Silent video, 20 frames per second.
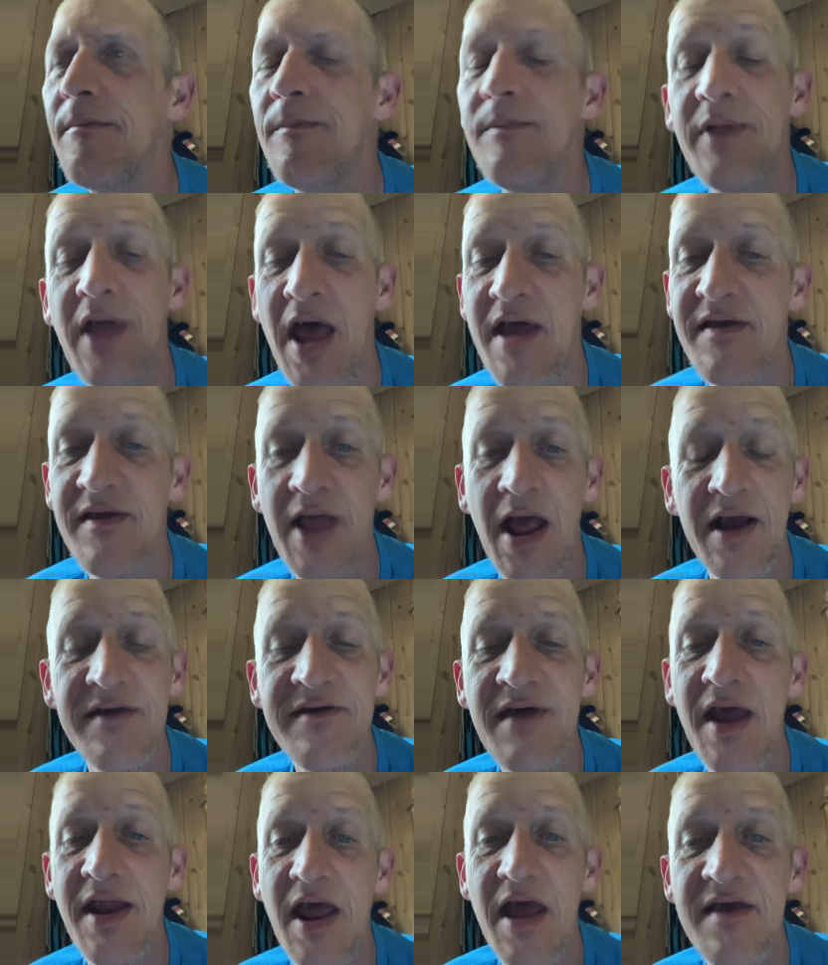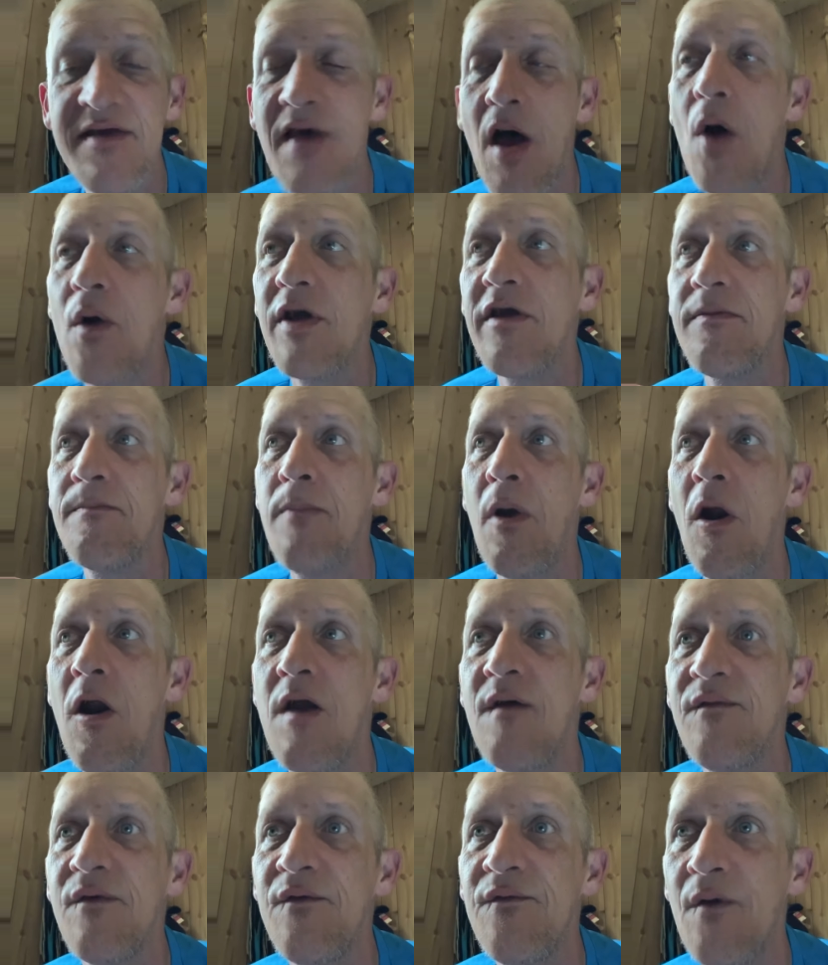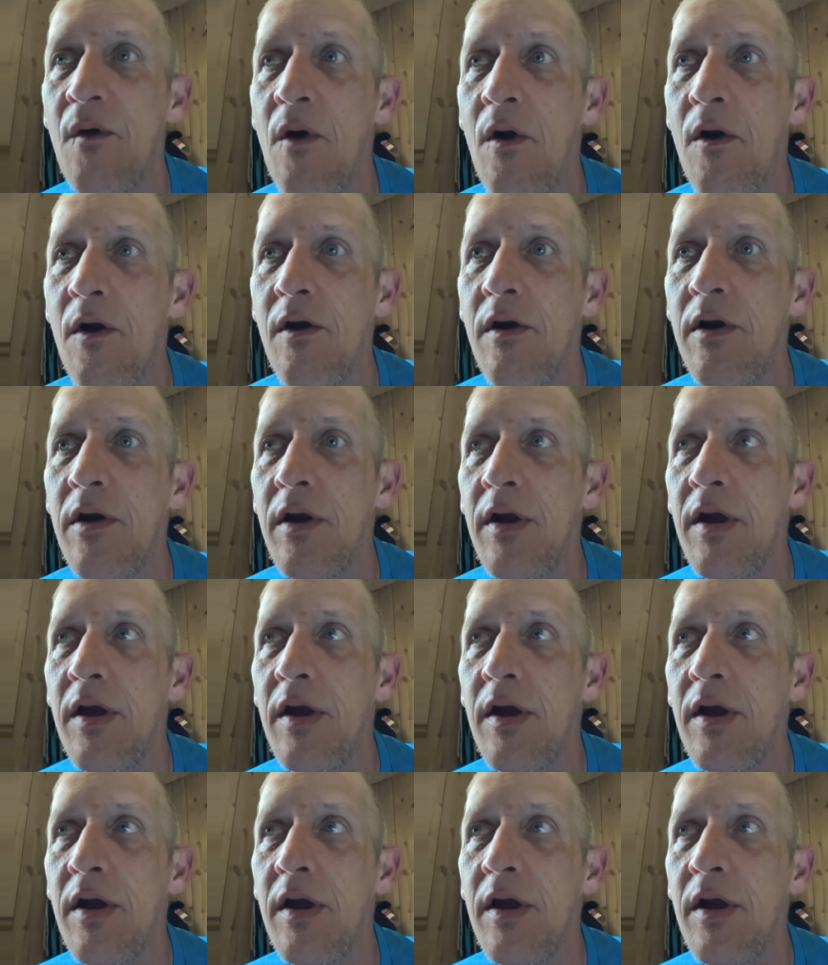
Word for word: That's like I say, that song is perfect for her.